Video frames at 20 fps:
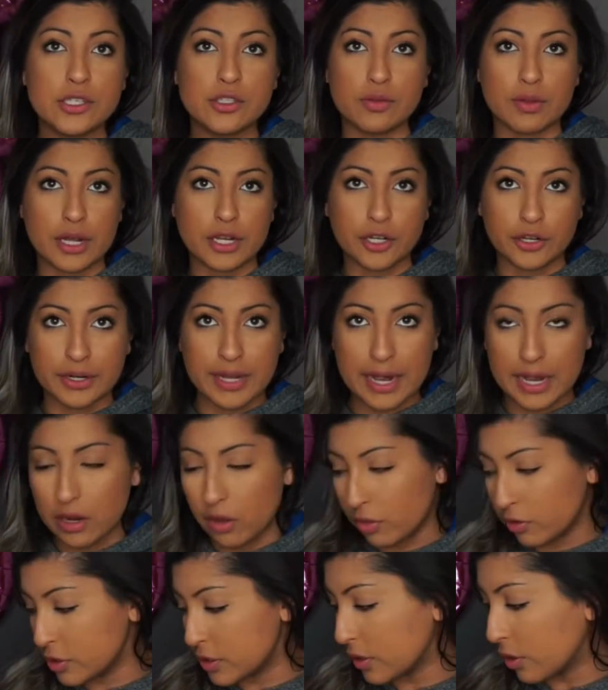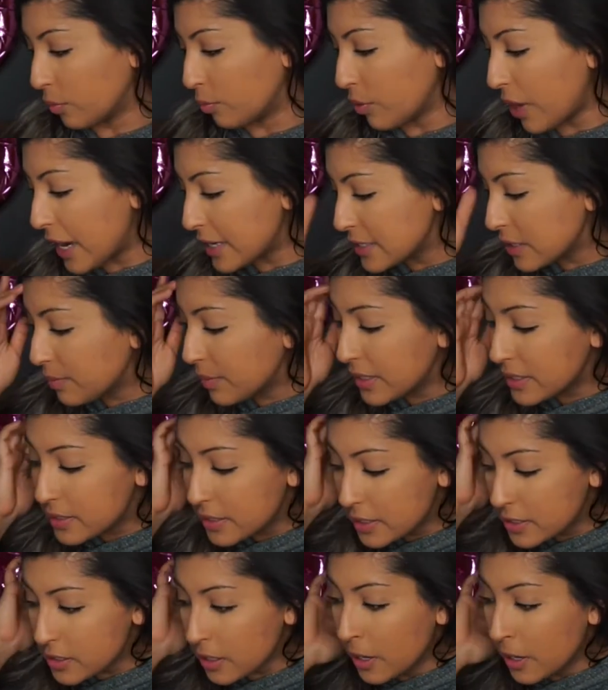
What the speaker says: so that you're getting all those little brassy pieces.